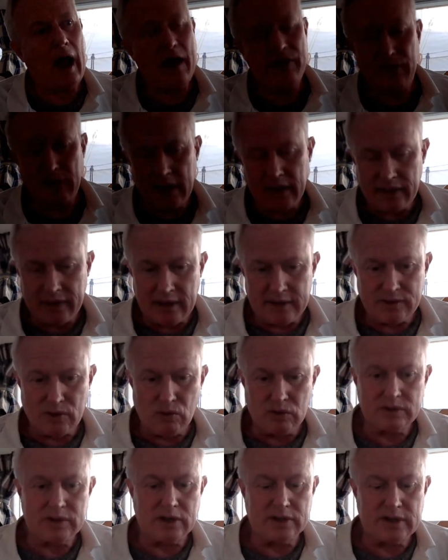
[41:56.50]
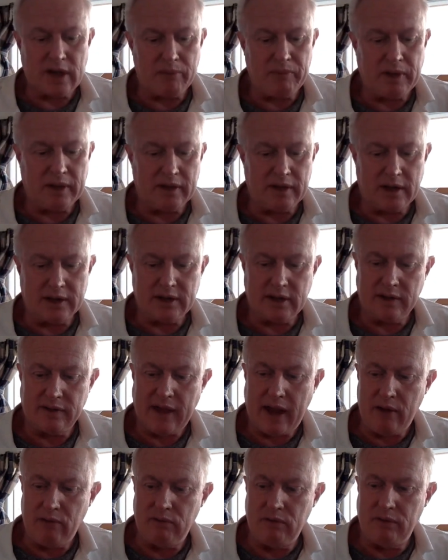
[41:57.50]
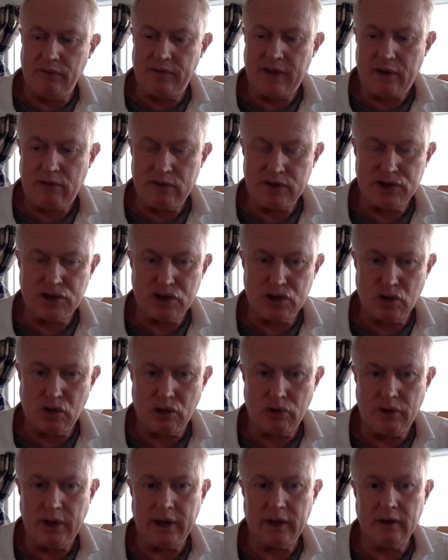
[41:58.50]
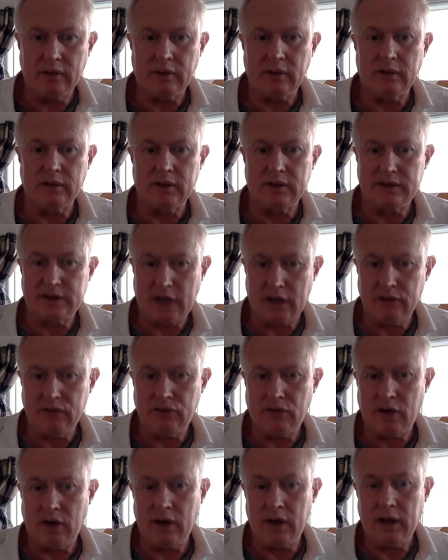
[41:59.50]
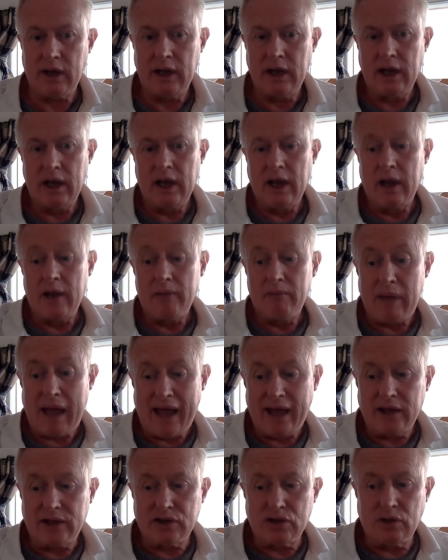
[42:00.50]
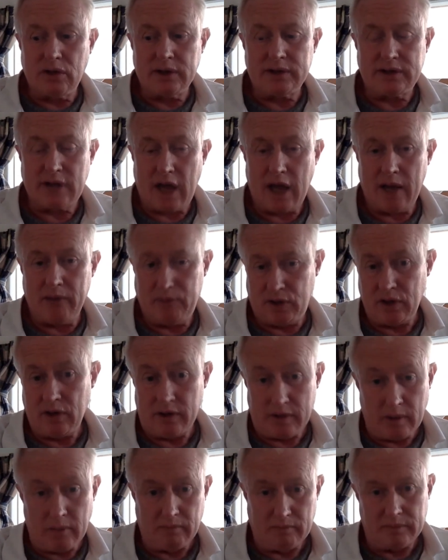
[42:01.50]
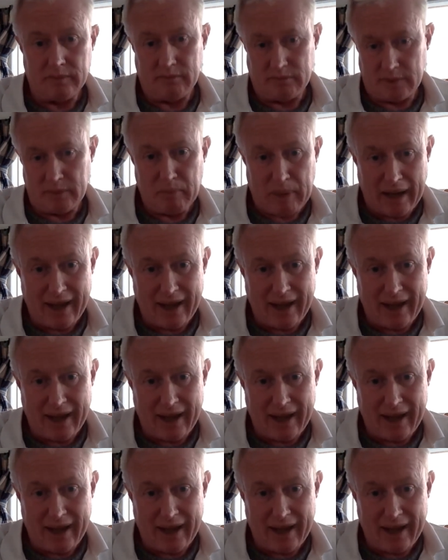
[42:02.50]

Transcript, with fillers: I think there's also something that they they restoring the tundra back to a time, you know, the the